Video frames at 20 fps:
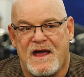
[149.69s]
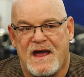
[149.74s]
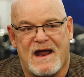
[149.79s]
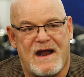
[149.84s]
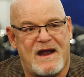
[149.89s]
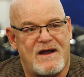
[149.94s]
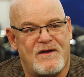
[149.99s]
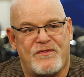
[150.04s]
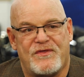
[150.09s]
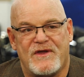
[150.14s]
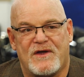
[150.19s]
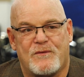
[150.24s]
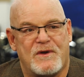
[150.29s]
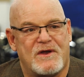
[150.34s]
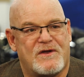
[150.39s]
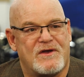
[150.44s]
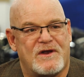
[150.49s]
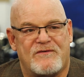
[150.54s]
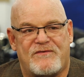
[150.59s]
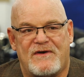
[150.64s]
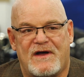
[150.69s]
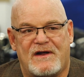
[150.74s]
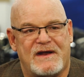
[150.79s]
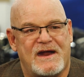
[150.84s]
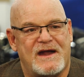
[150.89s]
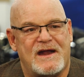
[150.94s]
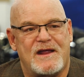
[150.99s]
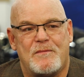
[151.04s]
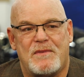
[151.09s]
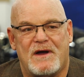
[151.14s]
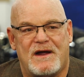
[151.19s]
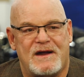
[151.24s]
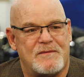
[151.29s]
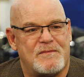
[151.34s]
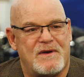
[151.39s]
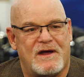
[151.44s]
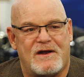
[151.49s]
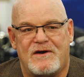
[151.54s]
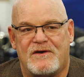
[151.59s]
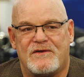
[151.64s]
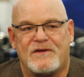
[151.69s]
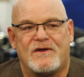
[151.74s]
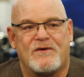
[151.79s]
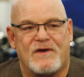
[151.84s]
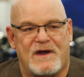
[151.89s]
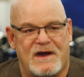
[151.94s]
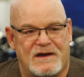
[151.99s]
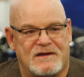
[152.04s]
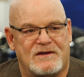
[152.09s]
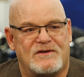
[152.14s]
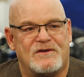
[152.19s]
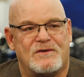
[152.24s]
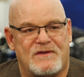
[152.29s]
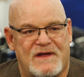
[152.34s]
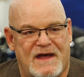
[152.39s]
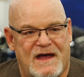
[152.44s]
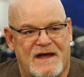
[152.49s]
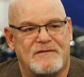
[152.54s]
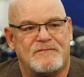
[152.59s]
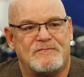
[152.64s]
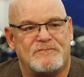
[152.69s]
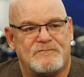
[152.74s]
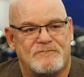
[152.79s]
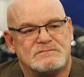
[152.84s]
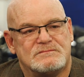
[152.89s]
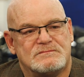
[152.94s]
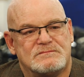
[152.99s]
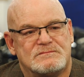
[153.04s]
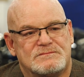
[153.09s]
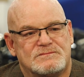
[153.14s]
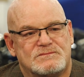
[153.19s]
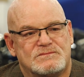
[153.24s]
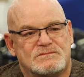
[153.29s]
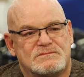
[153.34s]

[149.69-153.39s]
And I don't think we could have found anybody better than Greg to do that.